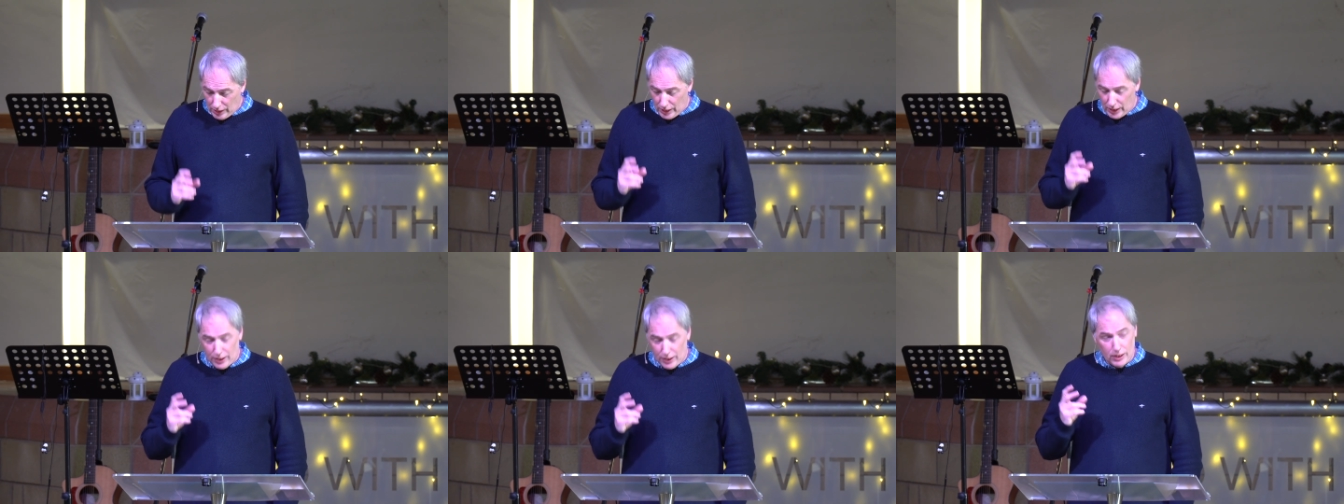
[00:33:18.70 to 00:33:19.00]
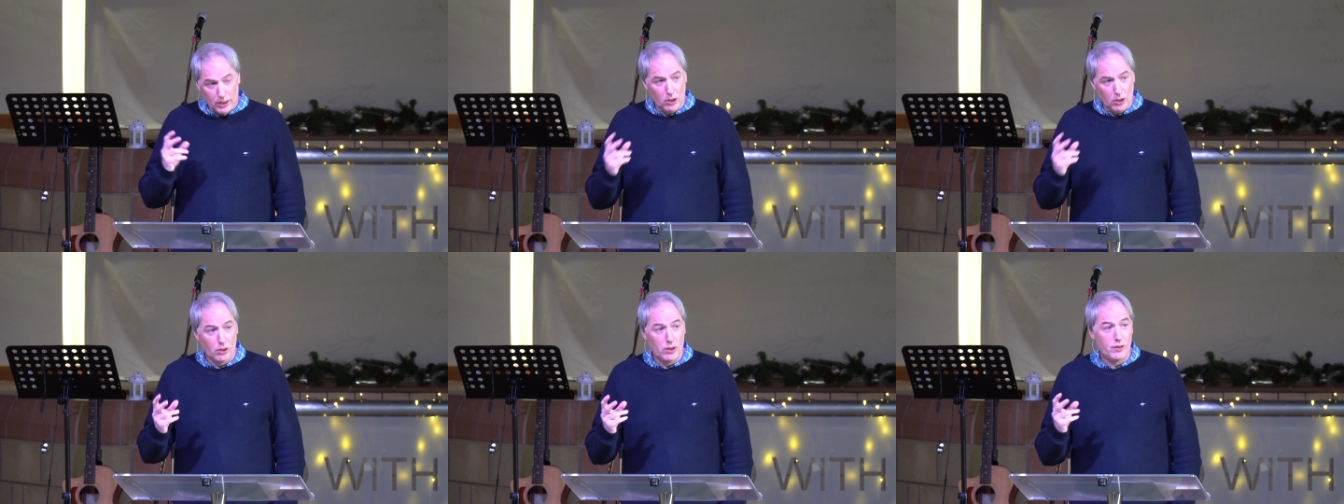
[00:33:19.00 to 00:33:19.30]
I
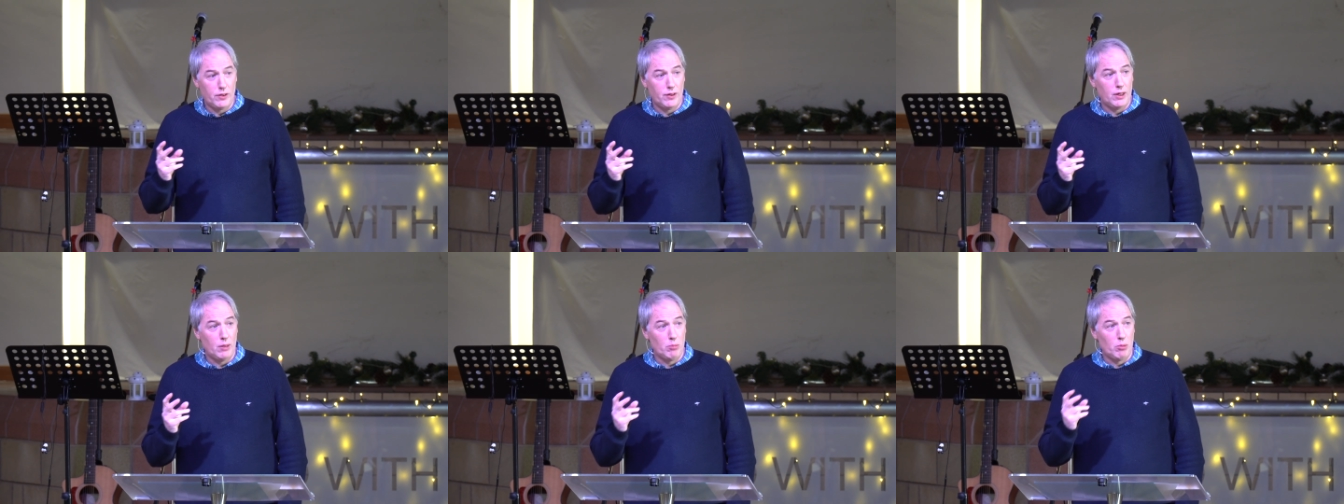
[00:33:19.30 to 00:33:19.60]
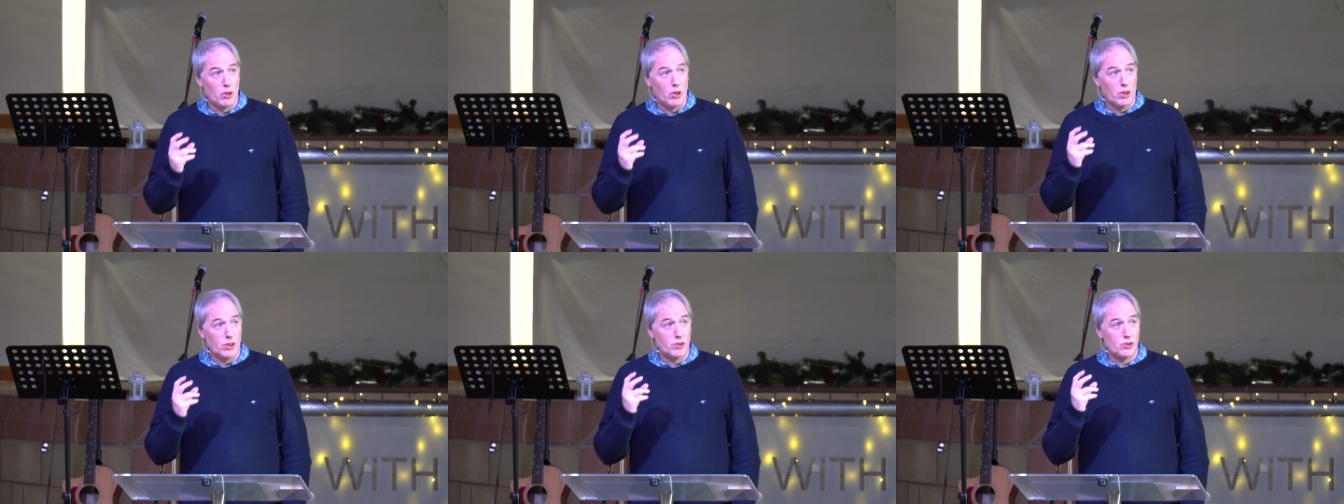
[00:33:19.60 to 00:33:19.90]
think the other thing
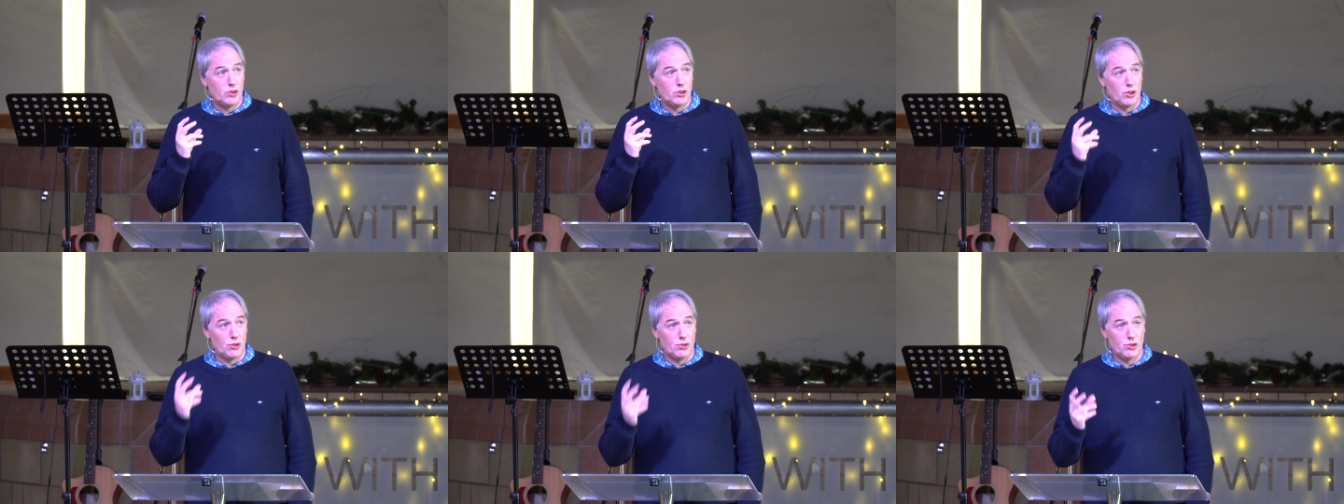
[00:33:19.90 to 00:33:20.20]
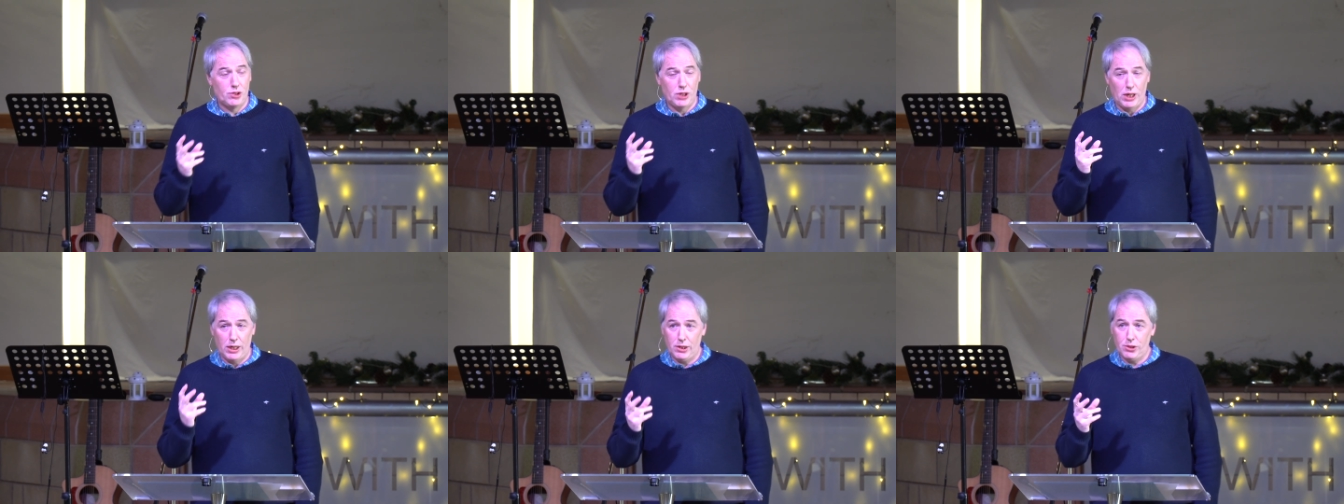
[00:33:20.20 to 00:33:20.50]
about a
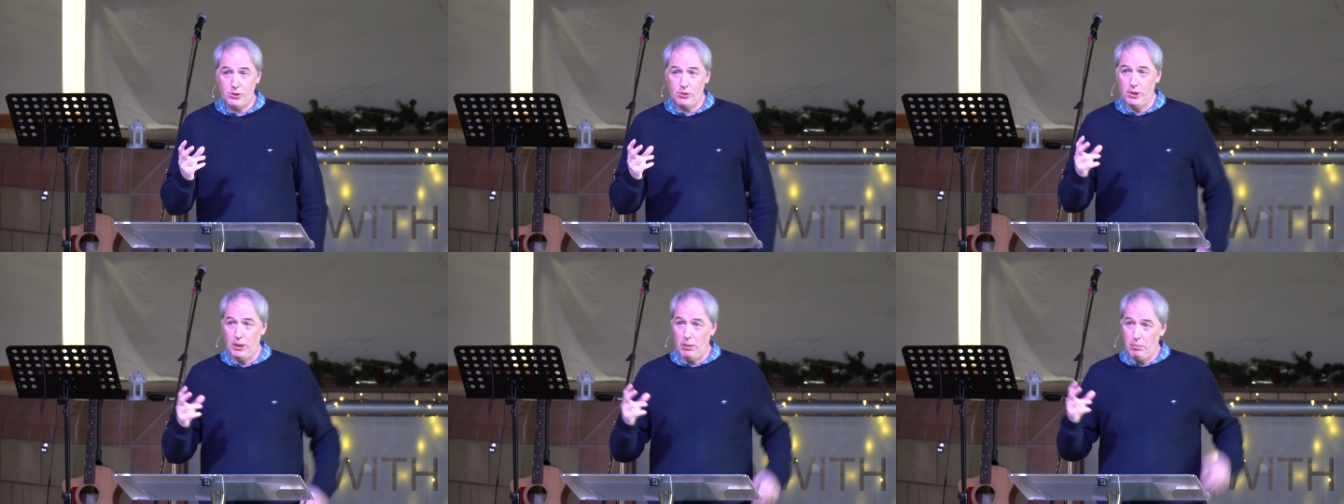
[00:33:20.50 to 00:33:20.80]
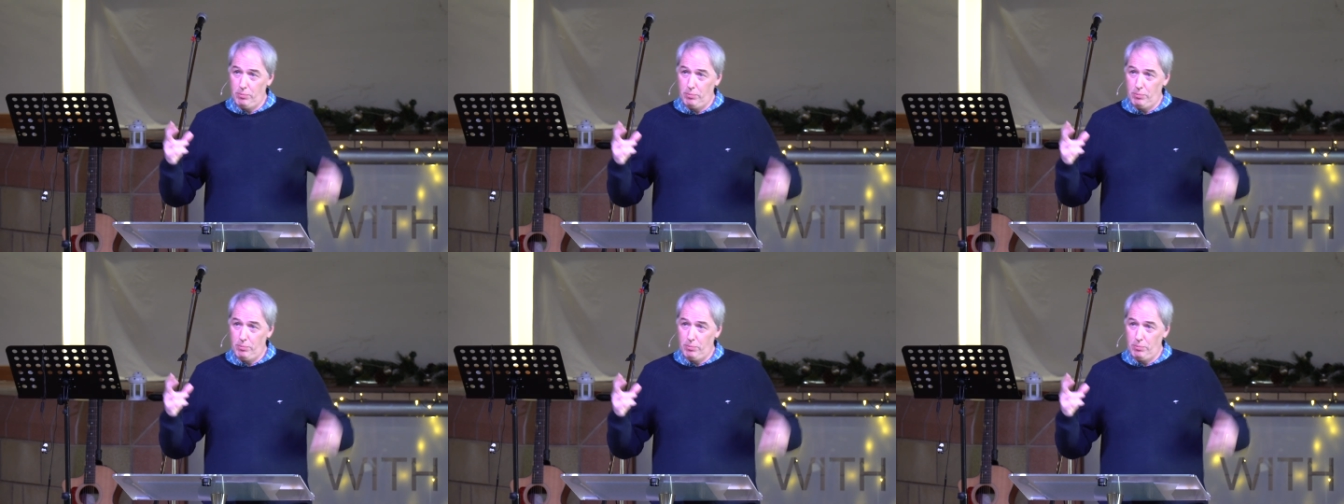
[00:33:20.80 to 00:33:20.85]
church sanctuary,